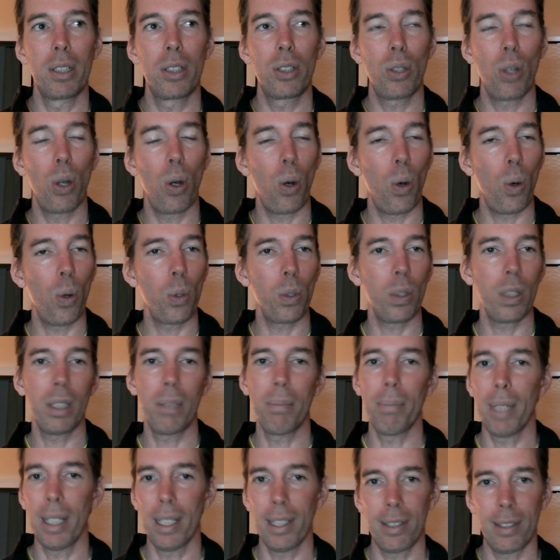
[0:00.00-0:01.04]
totally
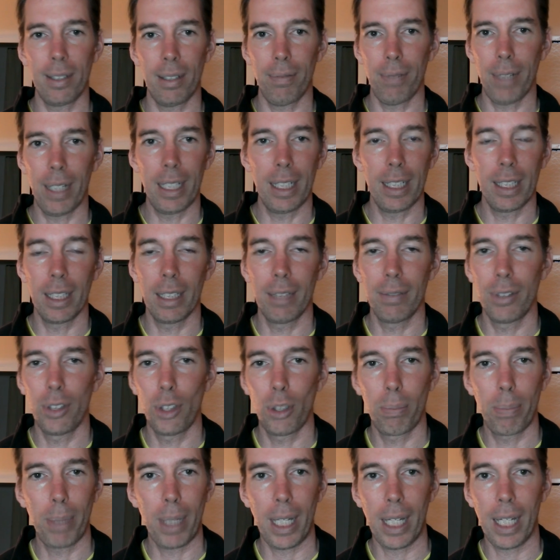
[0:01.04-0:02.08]
miss if I didn't live in
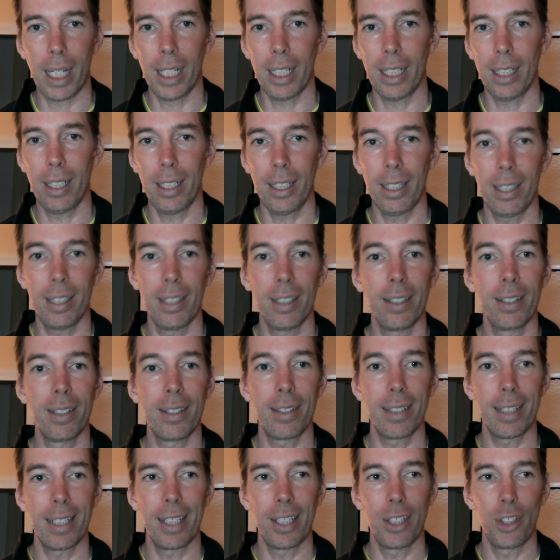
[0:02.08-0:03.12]
Japan
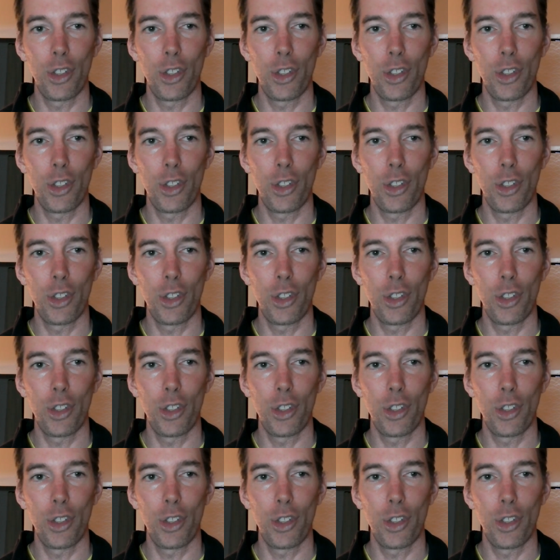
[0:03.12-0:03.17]
is